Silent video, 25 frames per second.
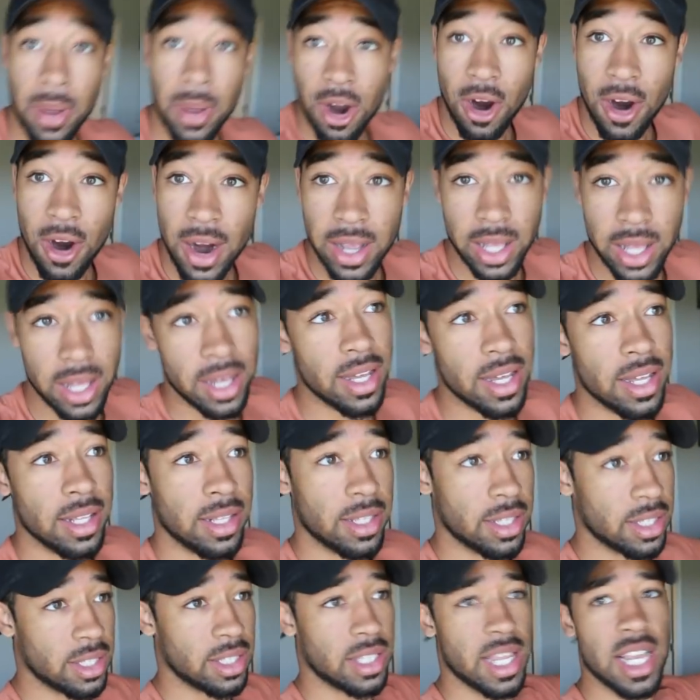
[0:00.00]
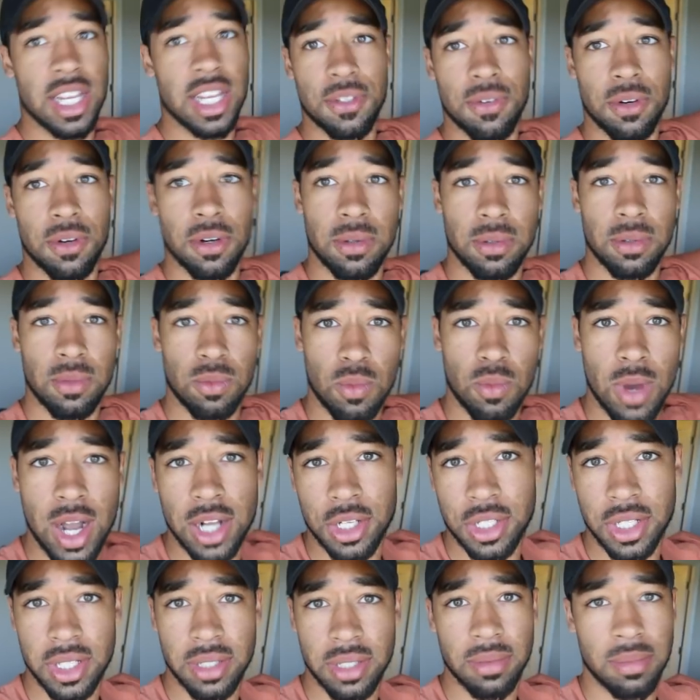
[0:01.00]
But alright, uh, thanks for
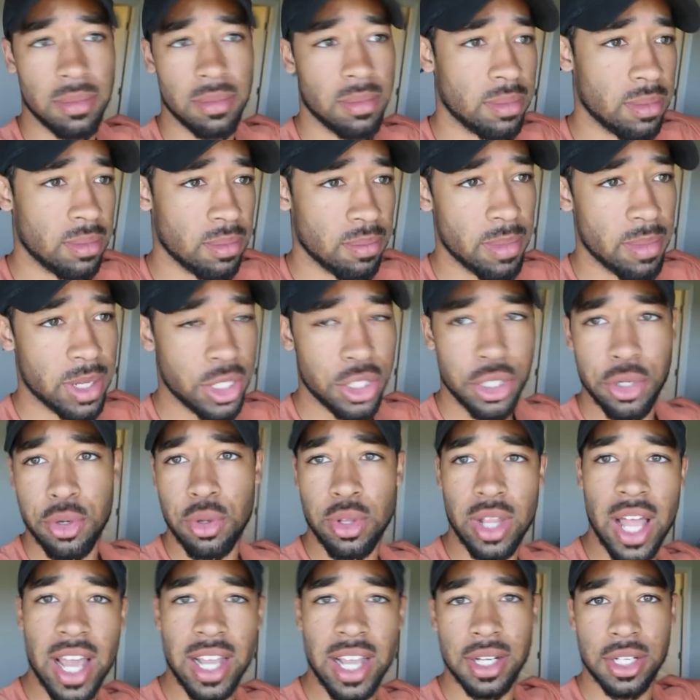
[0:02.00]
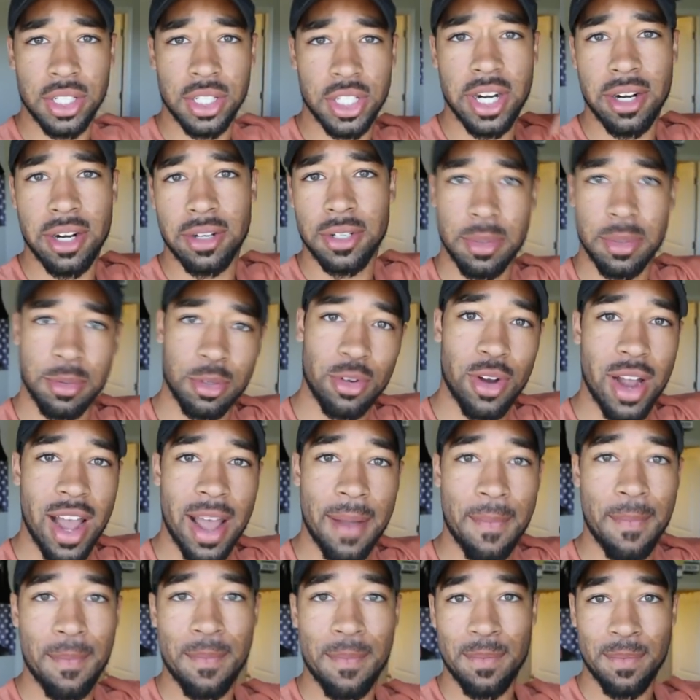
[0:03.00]
watching. Make sure you like, share,
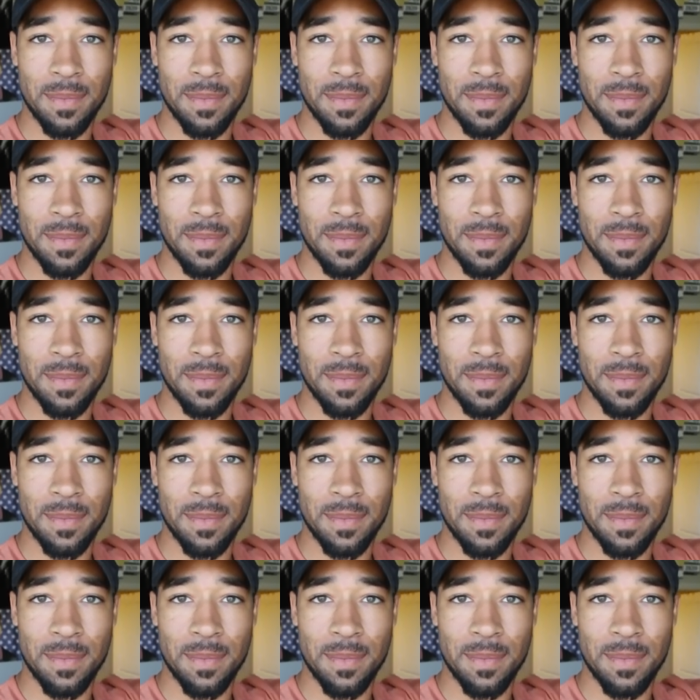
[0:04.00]
subscribe.